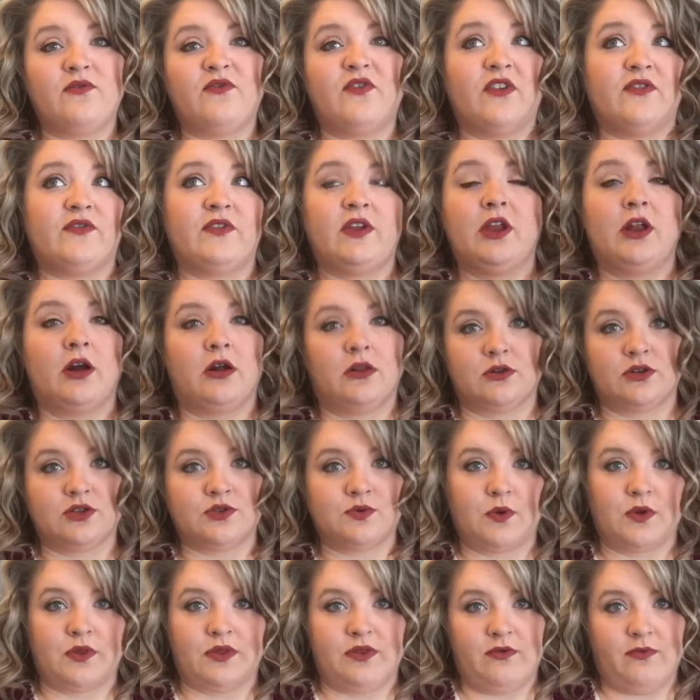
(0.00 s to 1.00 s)
$50
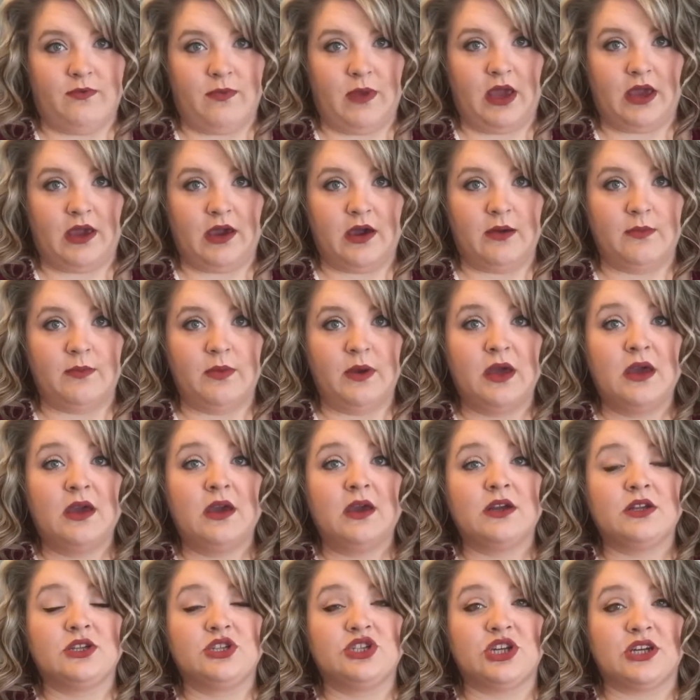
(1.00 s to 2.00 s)
worth of makeup
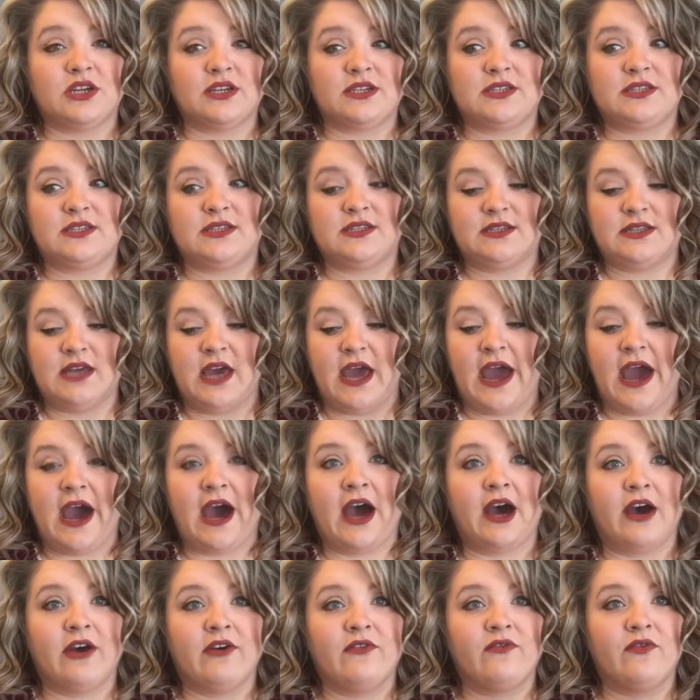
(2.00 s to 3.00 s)
just to
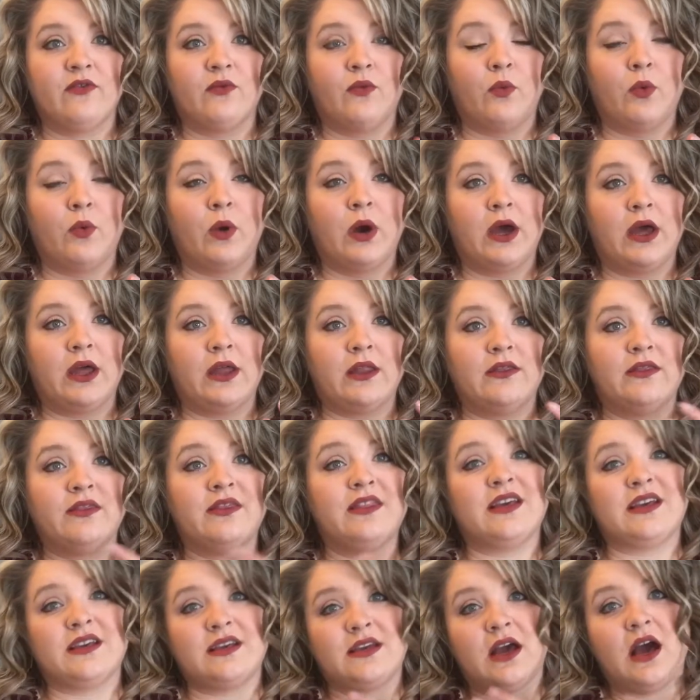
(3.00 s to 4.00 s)
have what
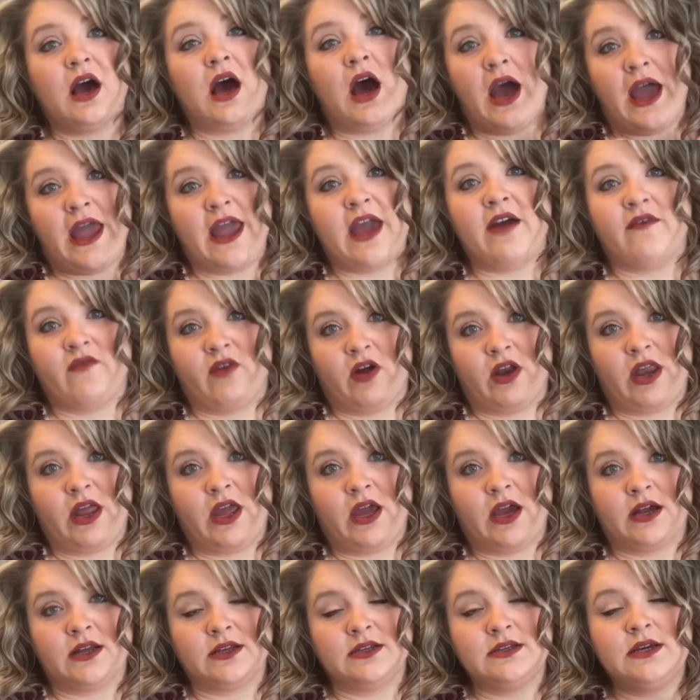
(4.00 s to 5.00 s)
I have on
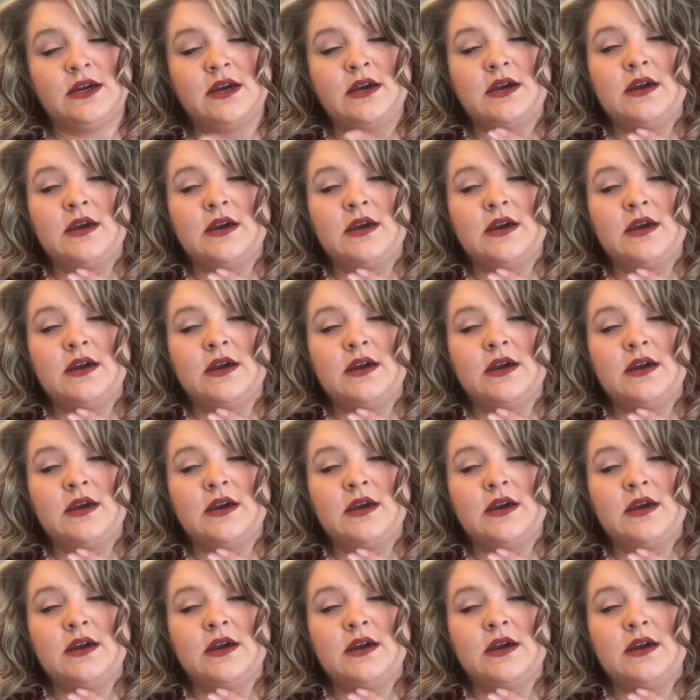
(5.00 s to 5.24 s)
hand.